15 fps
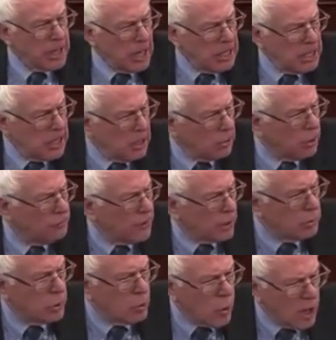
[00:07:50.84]
80-year-old
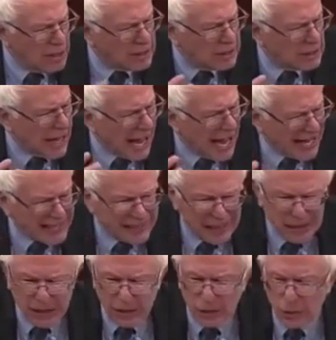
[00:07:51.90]
veteran who wants
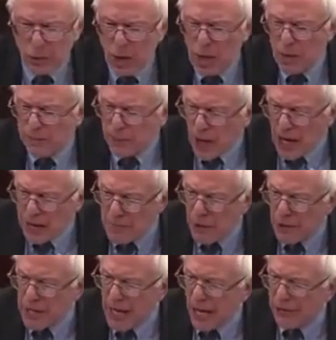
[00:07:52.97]
access to
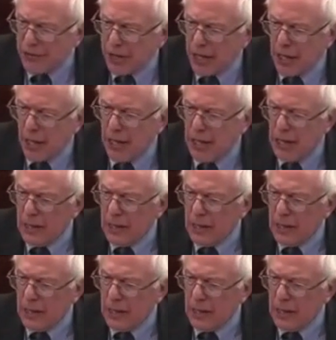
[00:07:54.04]
primary health care